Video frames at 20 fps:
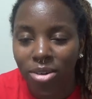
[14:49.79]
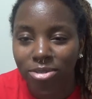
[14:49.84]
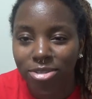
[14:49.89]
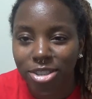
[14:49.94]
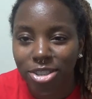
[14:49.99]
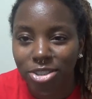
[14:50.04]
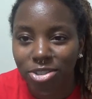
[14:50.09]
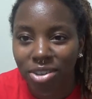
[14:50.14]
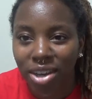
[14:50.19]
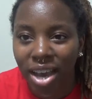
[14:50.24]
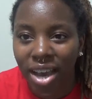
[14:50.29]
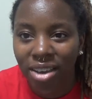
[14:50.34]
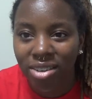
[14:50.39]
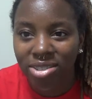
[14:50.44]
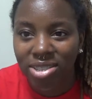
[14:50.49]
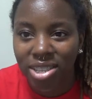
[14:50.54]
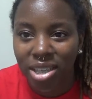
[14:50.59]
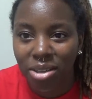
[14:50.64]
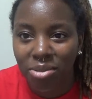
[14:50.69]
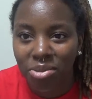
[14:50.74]
would you have
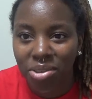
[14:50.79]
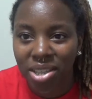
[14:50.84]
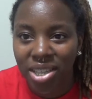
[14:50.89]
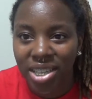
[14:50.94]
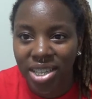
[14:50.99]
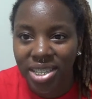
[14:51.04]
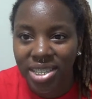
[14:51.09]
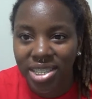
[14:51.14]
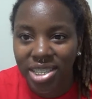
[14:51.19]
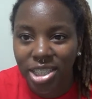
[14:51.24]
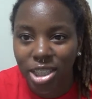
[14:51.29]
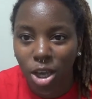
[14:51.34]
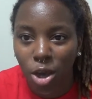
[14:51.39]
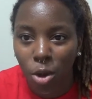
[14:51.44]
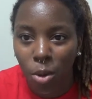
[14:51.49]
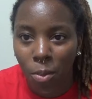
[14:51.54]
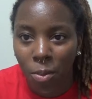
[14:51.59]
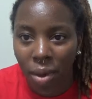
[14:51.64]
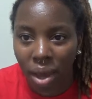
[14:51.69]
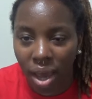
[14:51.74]
something
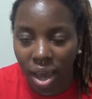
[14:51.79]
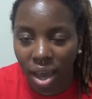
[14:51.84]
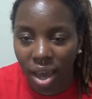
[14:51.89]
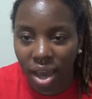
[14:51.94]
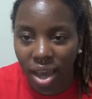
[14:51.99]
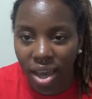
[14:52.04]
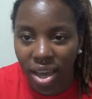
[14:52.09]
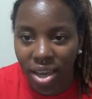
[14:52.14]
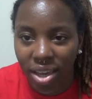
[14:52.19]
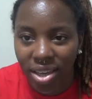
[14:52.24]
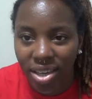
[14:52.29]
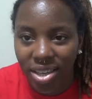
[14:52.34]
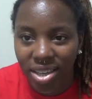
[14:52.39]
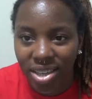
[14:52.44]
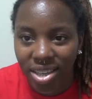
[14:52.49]
so bad